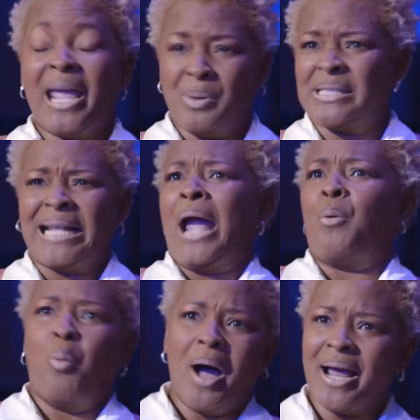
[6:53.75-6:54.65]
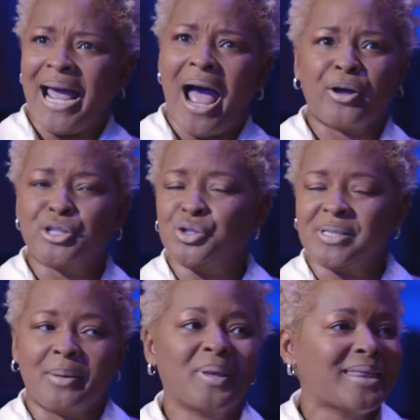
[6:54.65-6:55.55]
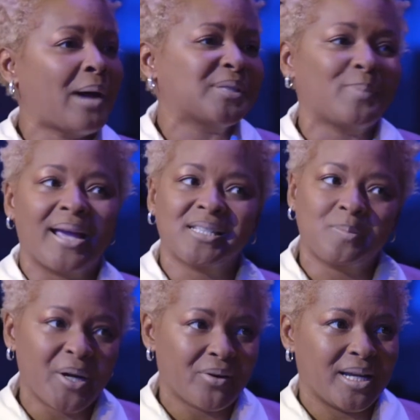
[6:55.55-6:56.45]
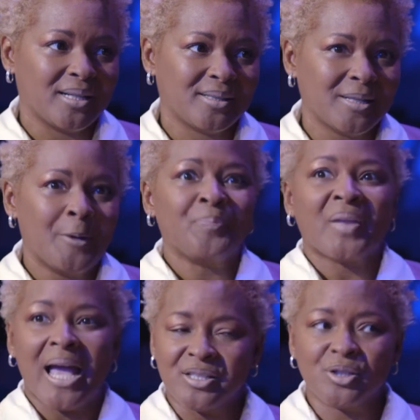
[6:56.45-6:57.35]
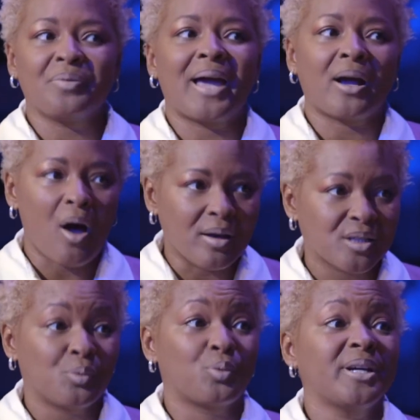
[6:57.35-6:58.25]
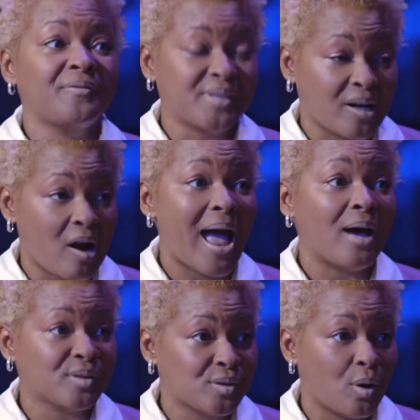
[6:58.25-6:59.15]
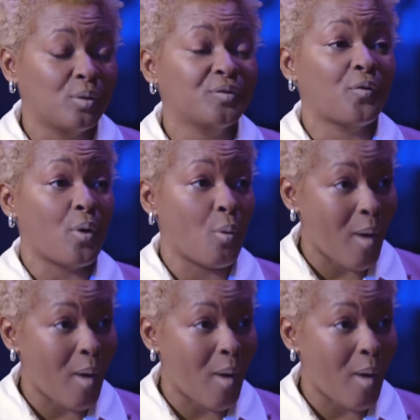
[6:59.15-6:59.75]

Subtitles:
He was like, what? How could you say? But that was my experience. And so that caused a rift in our household for a